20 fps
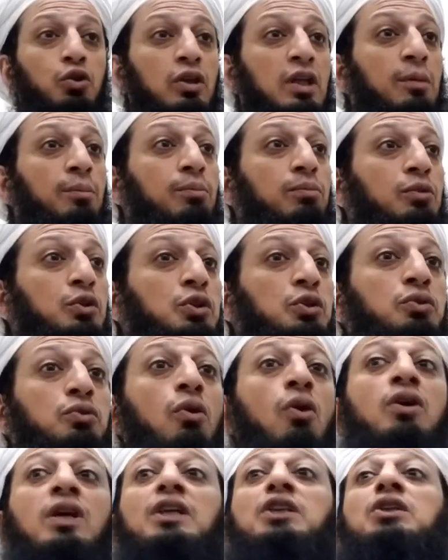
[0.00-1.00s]
the
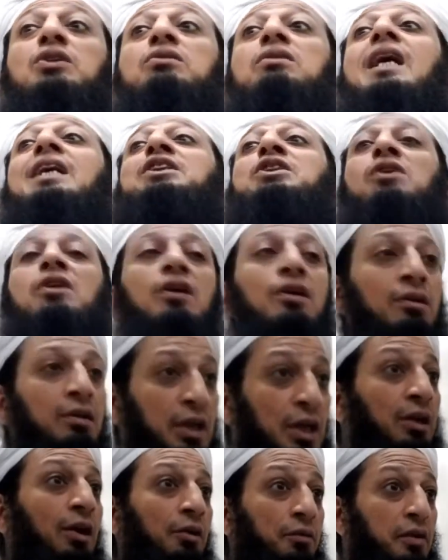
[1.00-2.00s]
strongest wrestler
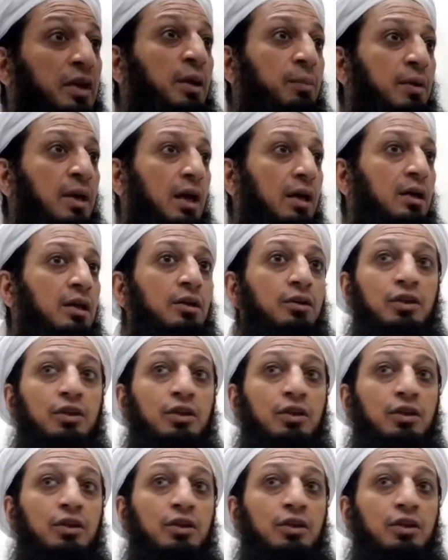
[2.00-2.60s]
in Arabia.